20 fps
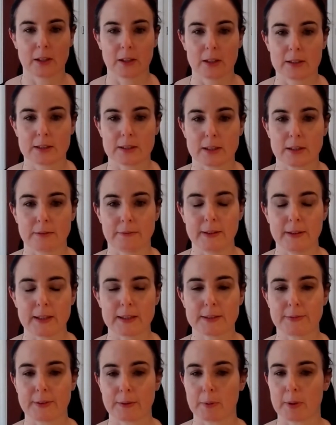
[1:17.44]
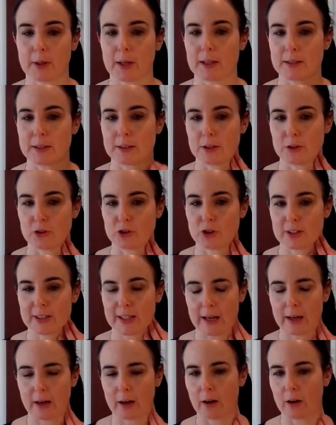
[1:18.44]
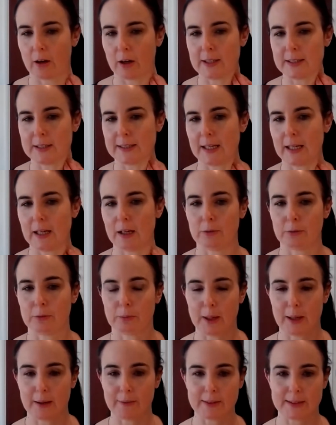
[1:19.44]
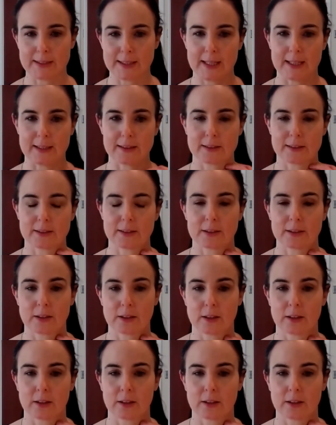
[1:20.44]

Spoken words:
So the first thing we're going to do is just get an idea of where it is.